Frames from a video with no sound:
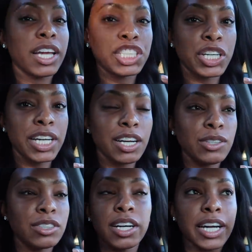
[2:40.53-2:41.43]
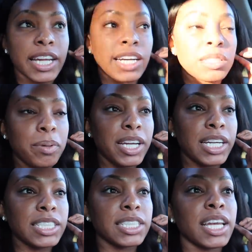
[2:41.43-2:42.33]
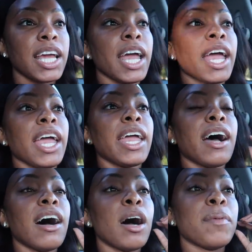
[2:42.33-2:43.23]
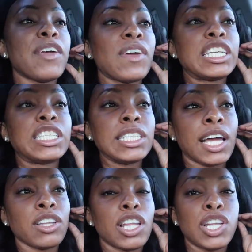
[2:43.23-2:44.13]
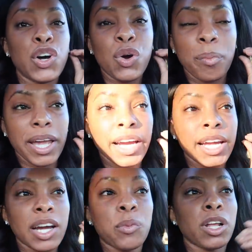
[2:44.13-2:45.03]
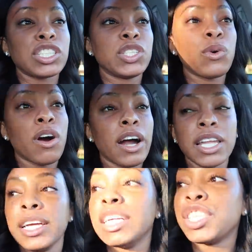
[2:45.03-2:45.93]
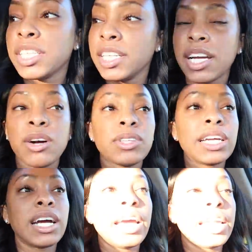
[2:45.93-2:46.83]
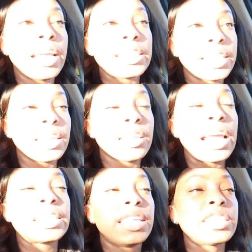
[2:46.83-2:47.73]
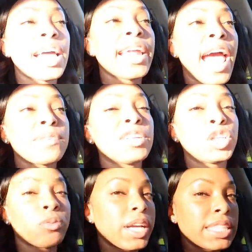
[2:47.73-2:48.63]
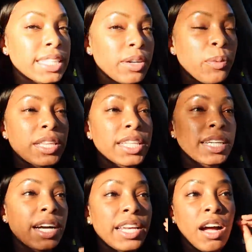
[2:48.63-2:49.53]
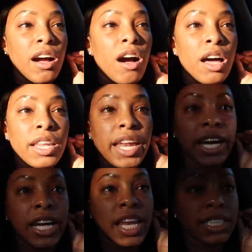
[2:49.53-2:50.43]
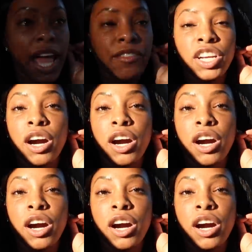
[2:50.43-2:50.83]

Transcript: to get your nail, your ears pierced, um, if it's just like on the lobe area where there's no cartilage, you know, the gun isn't, it's, there's not as much risk with the gun on an area that doesn't have any